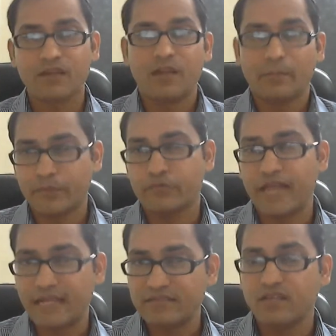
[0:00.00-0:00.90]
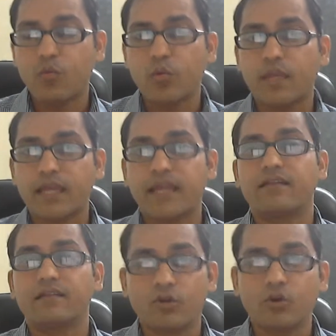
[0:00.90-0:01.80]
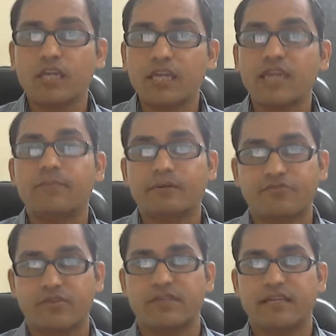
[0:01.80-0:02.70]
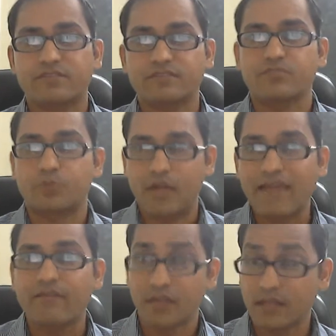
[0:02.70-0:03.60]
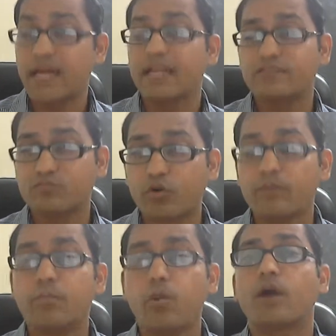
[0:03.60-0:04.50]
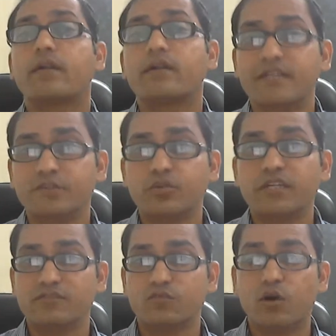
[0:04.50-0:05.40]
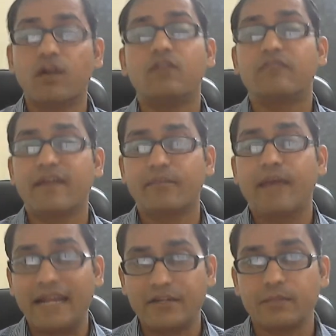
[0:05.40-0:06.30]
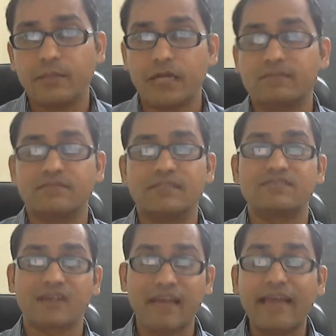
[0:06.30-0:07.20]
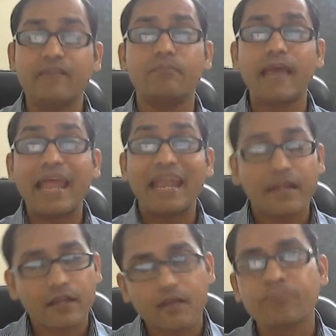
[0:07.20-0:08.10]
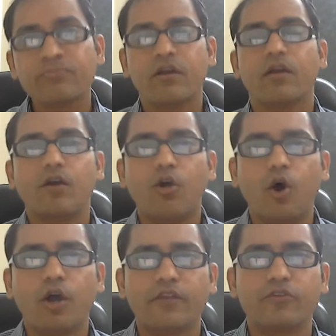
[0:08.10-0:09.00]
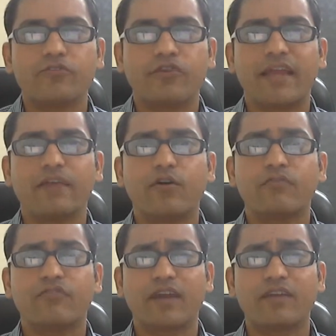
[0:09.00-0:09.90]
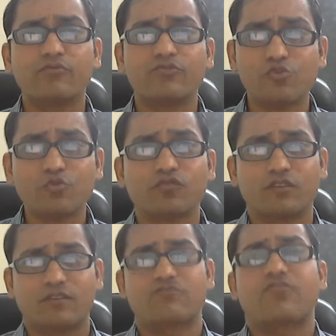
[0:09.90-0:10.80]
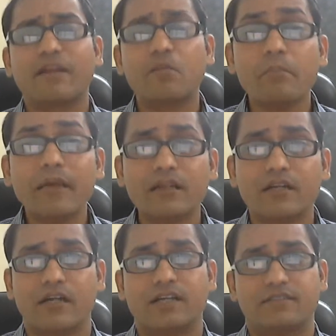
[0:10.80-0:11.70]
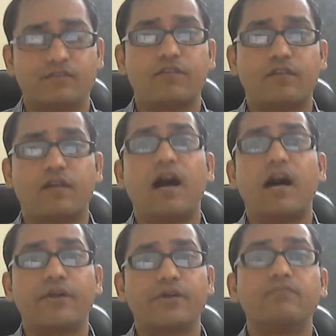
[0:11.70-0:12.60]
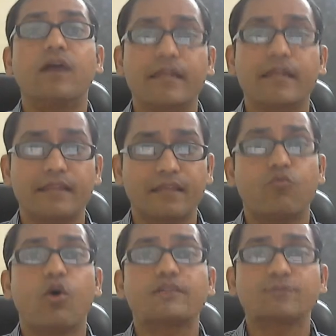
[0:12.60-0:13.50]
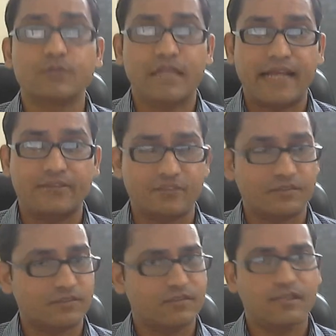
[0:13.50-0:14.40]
because that's how we can, you know, keep our transactions private. And that is more important in today's world, where bankrupt governments are hell-bent on, you know, try to juice us, try to milk us of our hard-earned money. They want to tax us,